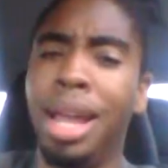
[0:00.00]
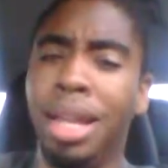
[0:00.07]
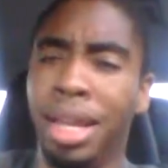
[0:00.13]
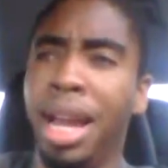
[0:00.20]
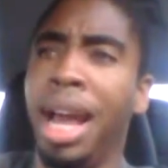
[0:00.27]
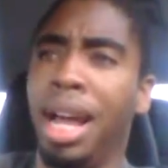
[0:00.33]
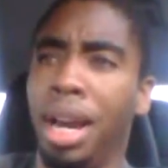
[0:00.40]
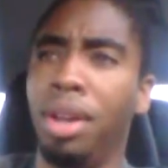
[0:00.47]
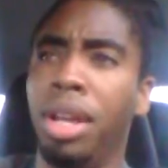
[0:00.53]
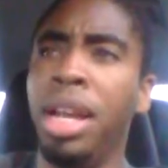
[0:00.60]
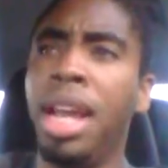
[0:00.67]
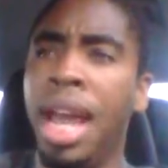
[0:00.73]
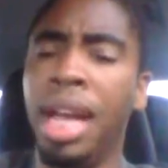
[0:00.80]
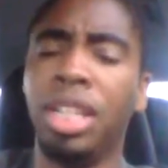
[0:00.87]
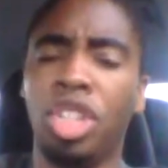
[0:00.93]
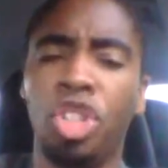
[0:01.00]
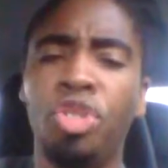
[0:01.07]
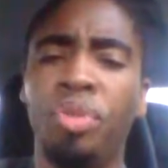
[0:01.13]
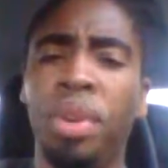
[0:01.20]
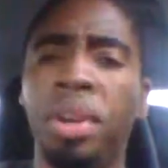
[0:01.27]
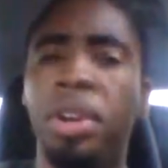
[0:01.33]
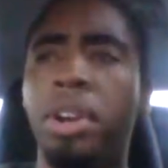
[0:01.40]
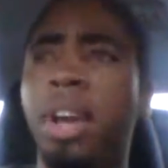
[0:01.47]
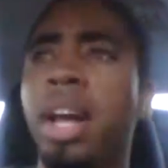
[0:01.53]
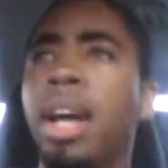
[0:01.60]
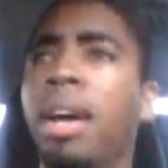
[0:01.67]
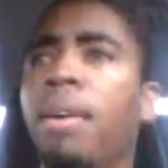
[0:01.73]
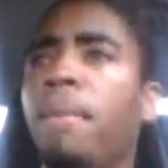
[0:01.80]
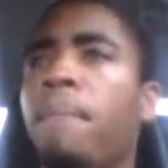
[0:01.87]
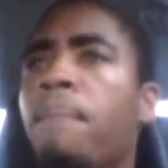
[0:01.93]
He has us figured
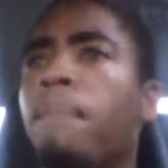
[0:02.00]
out.